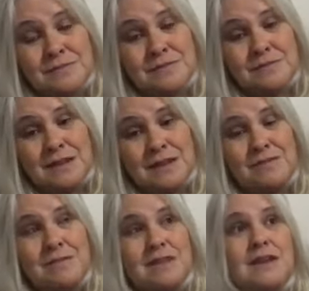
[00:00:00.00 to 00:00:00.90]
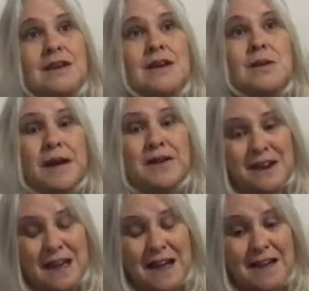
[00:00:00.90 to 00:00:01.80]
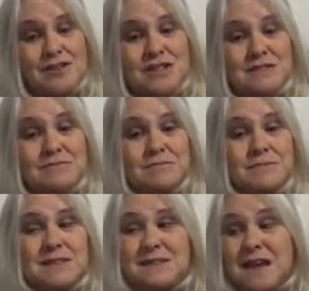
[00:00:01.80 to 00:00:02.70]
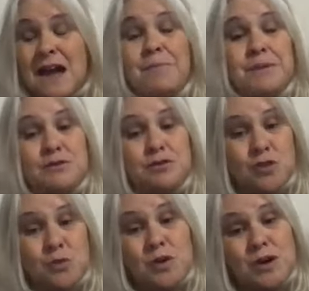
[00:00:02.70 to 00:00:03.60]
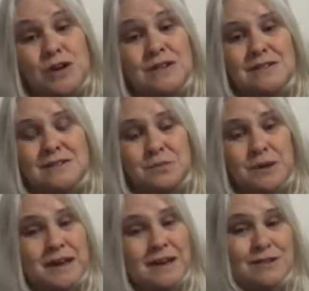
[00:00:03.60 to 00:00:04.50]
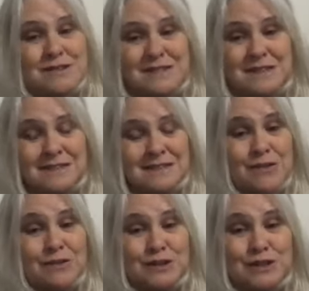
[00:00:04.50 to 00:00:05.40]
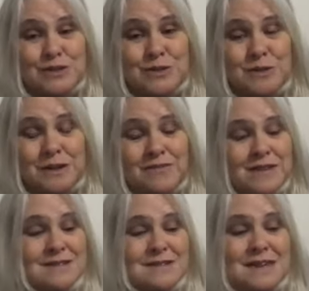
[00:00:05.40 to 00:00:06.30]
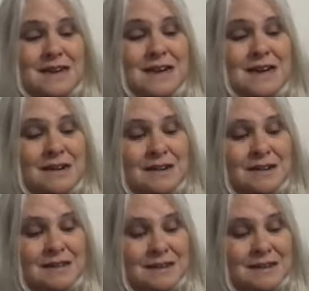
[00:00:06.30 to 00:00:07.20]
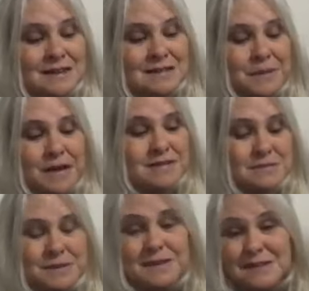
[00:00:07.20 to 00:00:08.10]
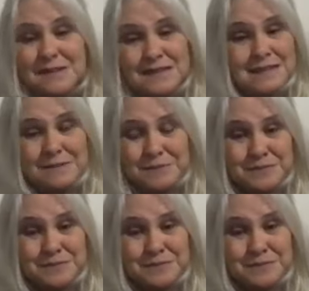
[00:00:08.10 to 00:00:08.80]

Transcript: And then think about an action step towards whatever stands out to you, if it's there as a possibility.